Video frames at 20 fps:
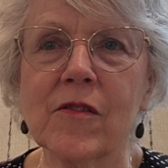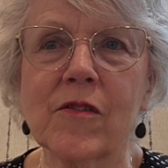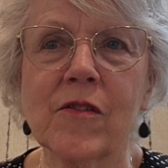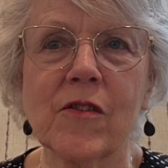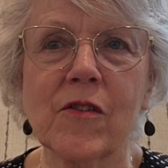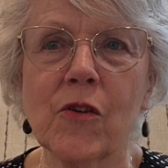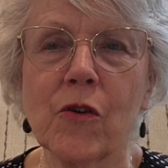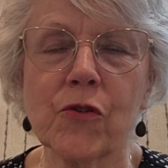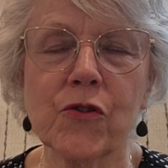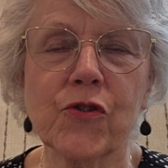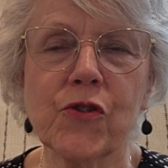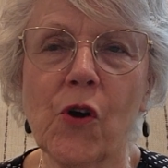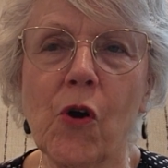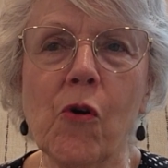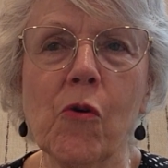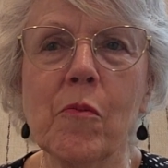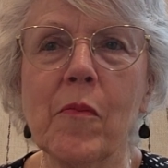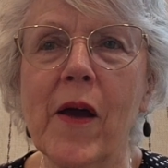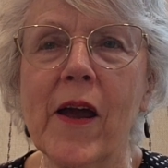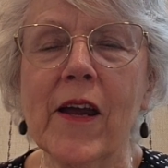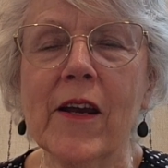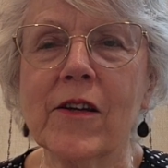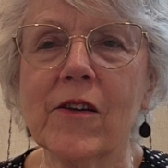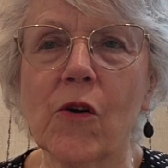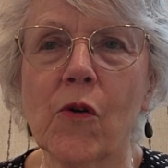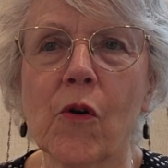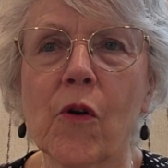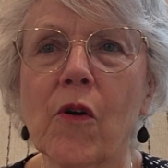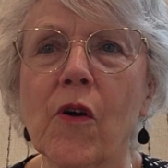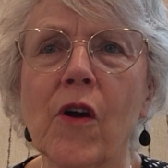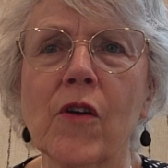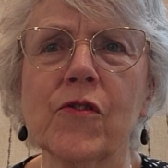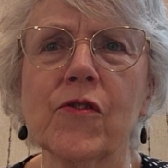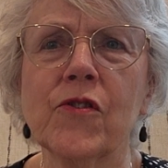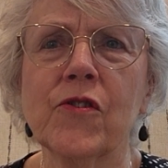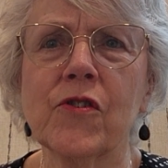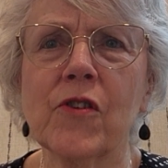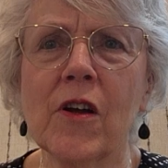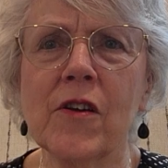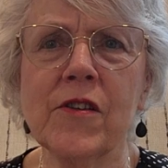your soulmate, or
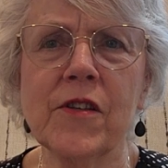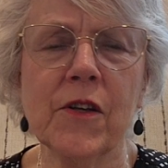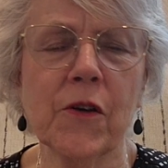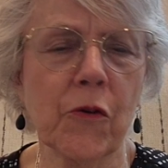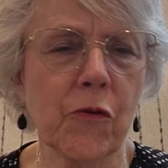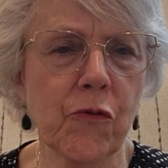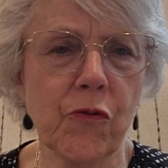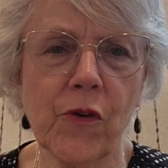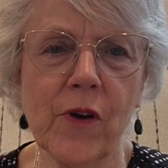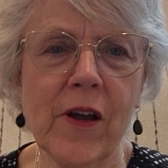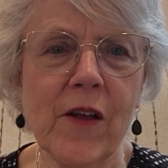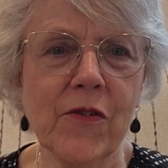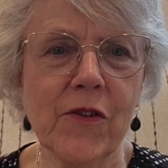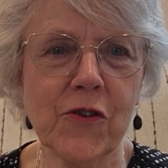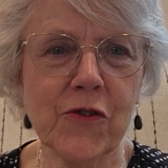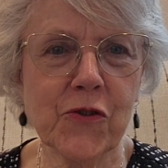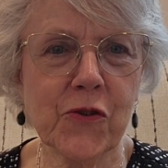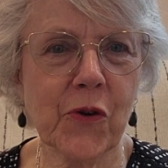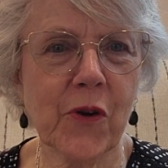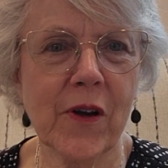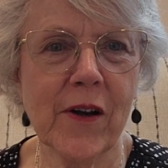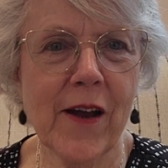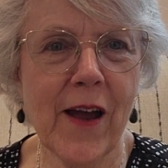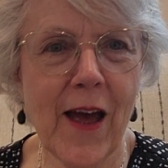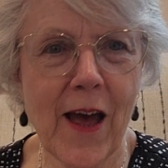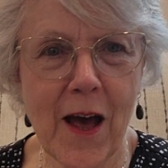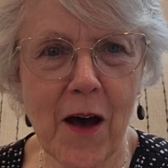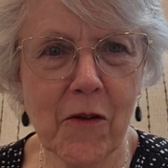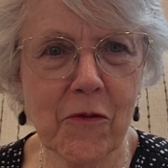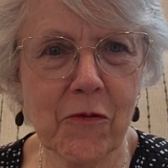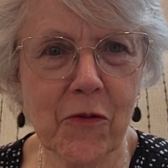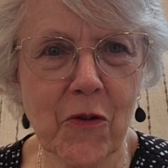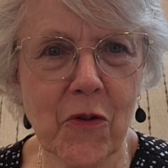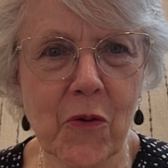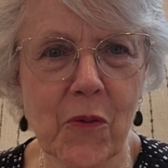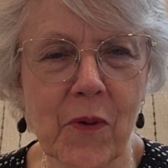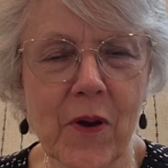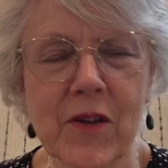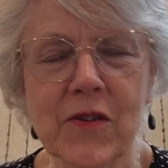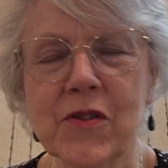a dear friend that you're going to have for the
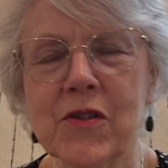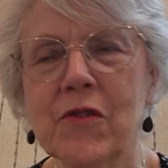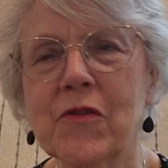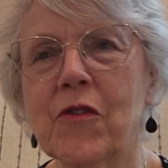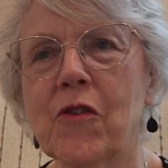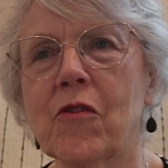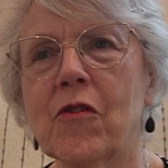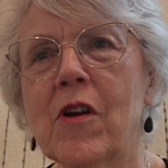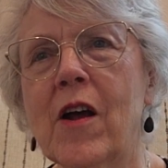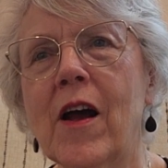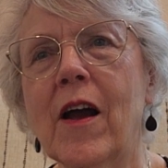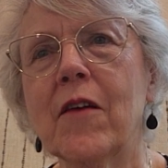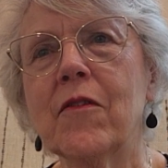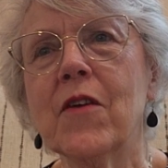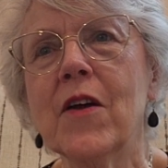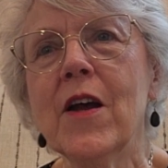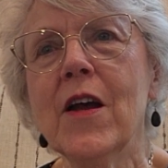rest of your life.